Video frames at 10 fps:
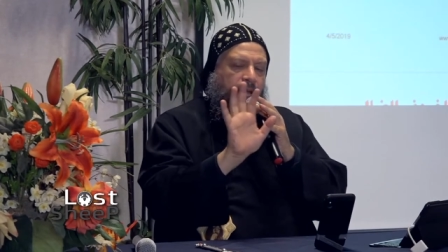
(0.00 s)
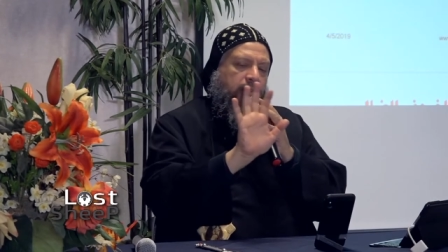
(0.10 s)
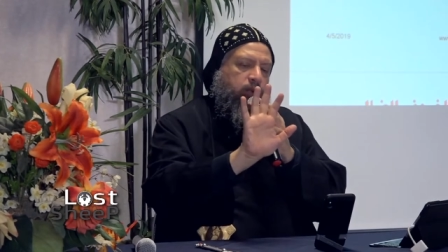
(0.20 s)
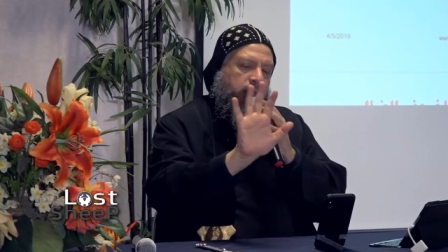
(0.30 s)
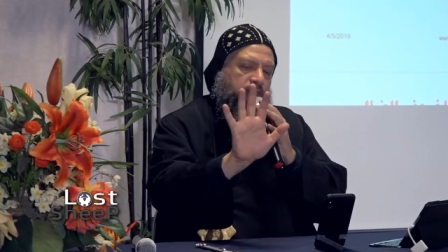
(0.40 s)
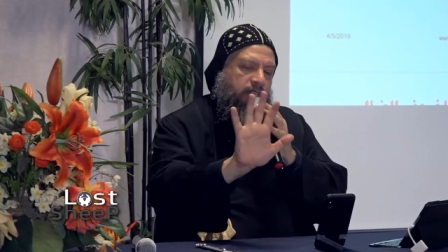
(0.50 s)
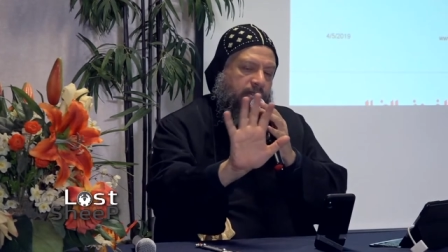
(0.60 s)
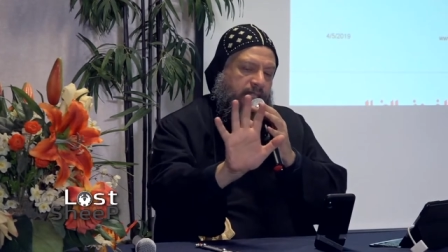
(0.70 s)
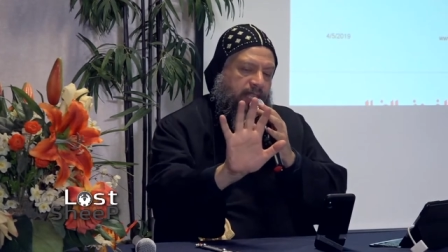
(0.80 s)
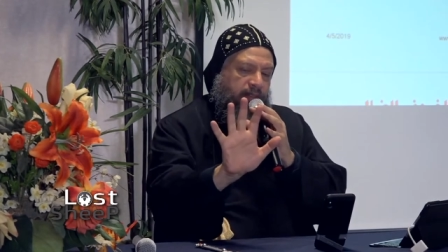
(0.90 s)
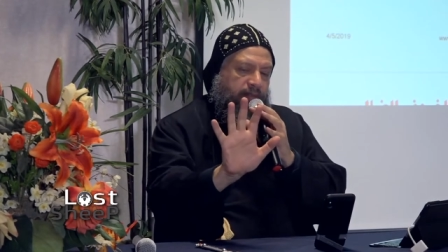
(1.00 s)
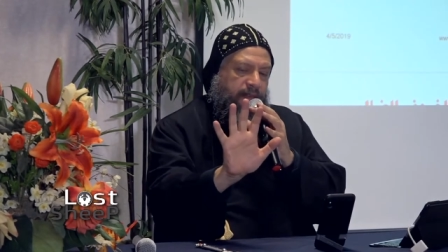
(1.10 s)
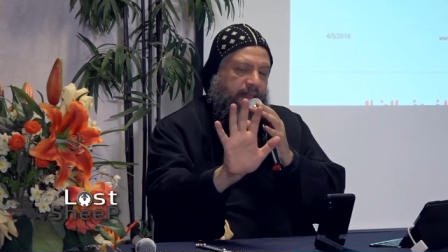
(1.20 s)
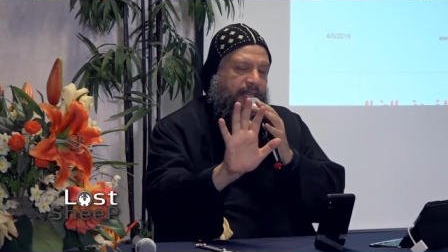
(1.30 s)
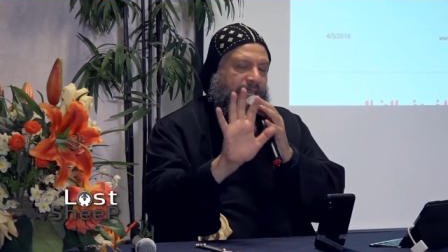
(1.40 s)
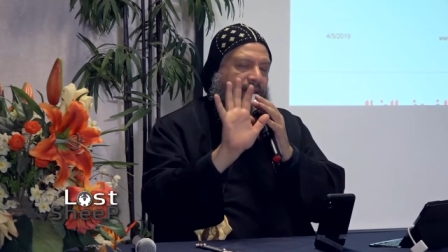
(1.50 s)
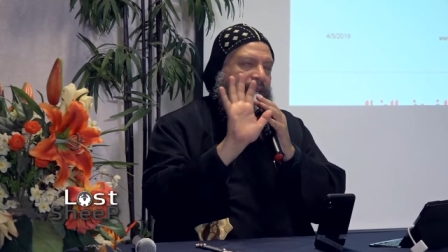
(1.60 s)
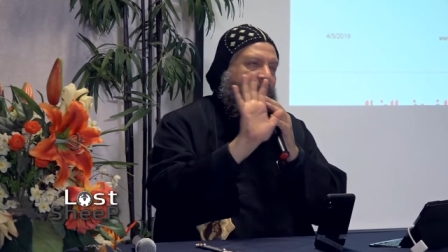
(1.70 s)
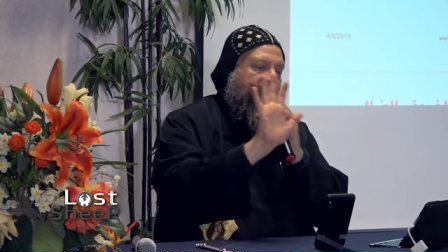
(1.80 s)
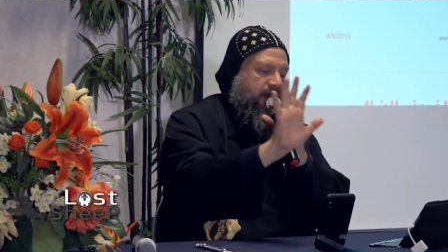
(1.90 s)
and we checked everything
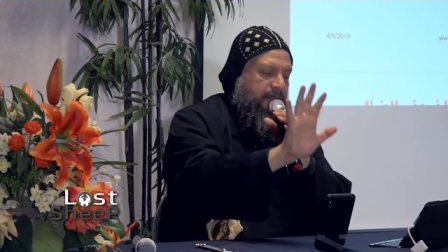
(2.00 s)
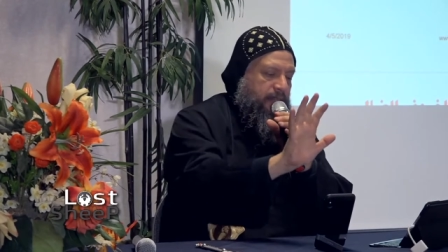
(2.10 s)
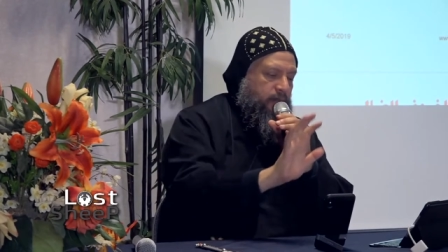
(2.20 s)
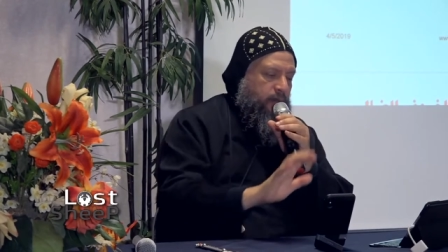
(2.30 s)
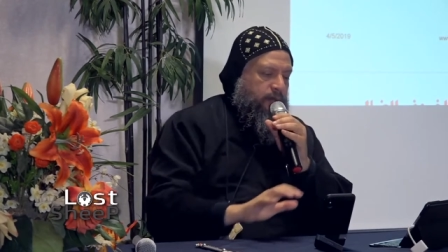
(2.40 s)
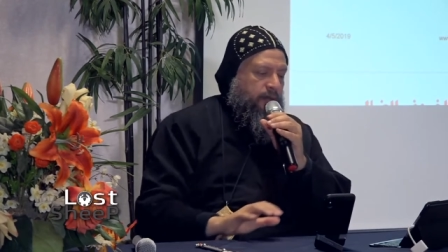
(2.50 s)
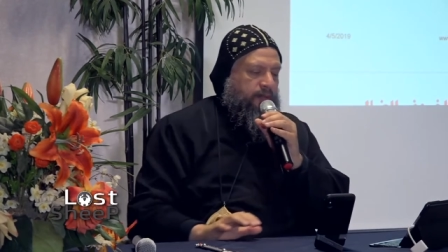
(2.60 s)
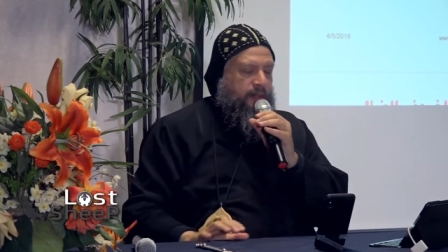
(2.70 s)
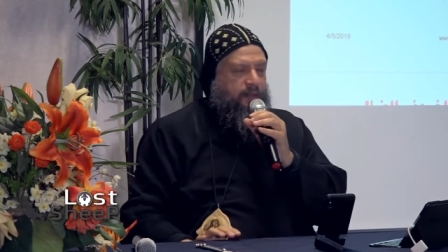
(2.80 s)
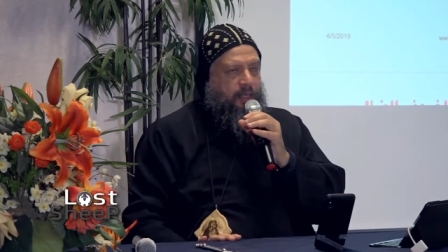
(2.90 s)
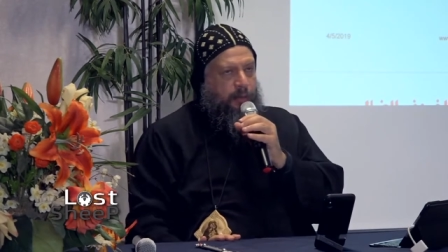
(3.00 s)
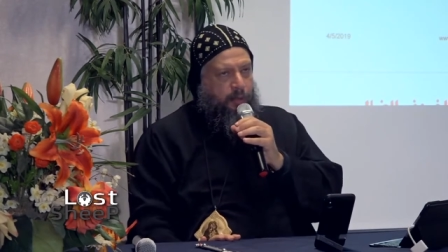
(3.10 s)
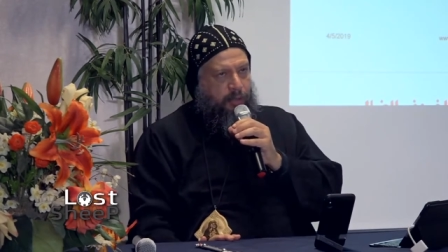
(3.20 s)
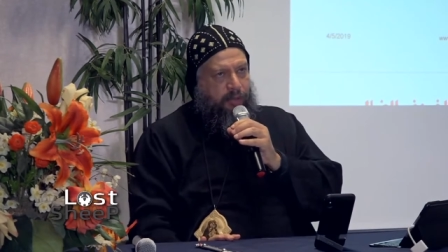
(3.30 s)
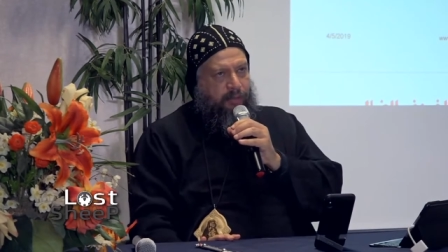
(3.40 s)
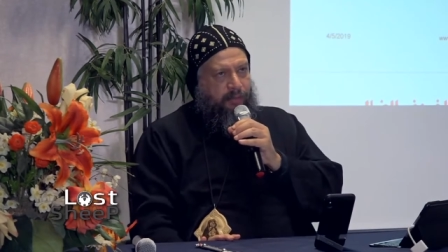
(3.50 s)
again in the truth of the scripture,